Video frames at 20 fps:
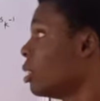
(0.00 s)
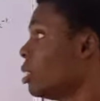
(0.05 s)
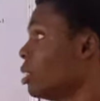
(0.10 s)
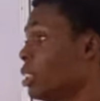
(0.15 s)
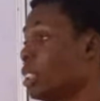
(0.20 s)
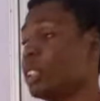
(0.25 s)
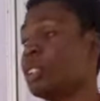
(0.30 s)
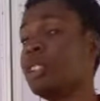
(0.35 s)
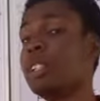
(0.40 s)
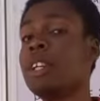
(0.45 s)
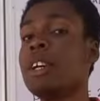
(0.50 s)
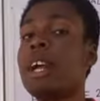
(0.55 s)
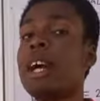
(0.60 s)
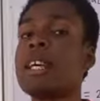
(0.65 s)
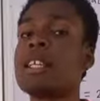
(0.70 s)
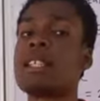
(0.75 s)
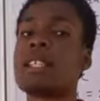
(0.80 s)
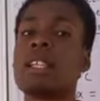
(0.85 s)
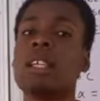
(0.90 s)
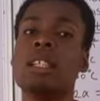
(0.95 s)
degree
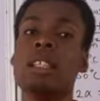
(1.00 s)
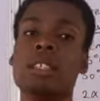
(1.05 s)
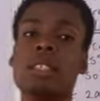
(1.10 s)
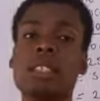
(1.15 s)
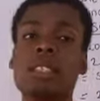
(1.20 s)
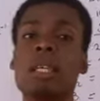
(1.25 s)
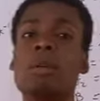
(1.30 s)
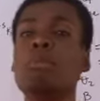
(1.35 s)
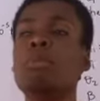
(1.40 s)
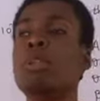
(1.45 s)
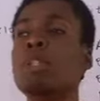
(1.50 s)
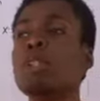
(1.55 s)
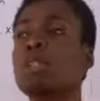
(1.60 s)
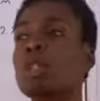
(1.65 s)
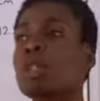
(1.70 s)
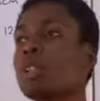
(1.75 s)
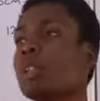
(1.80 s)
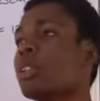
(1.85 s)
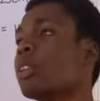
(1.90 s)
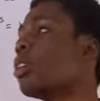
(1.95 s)
rise in temperature.